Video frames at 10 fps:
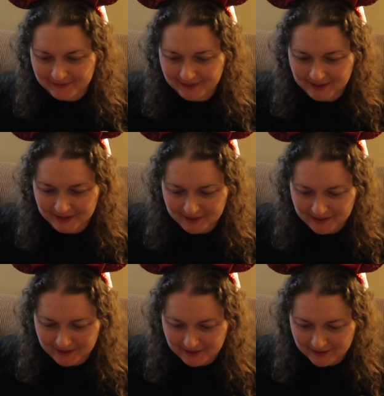
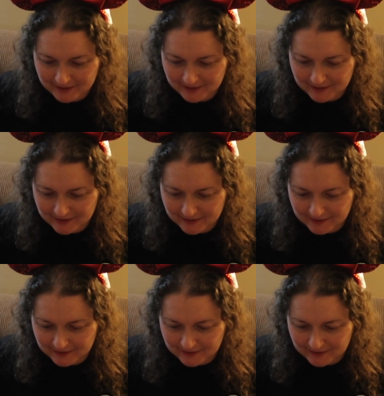
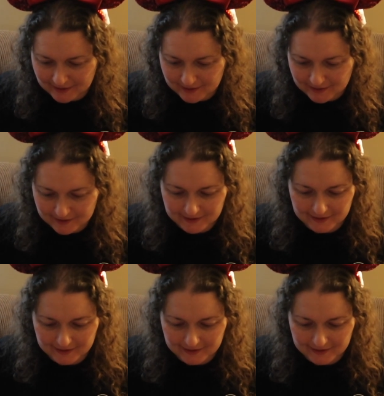(silence)